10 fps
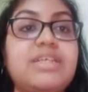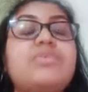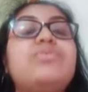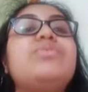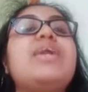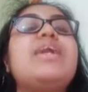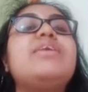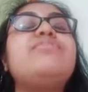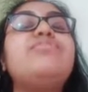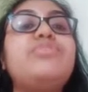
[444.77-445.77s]
who have
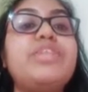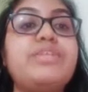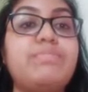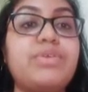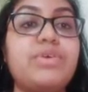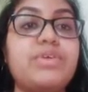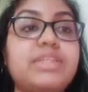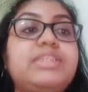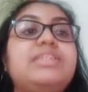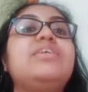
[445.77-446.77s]
foodie
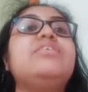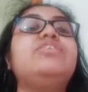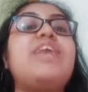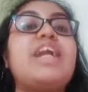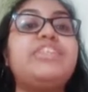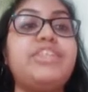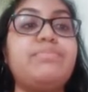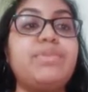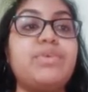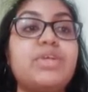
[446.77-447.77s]
blogs, fashion
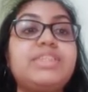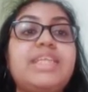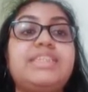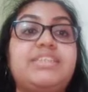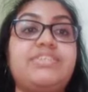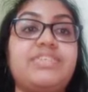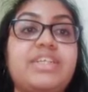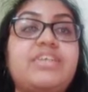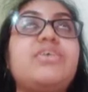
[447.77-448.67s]
blogs, etc.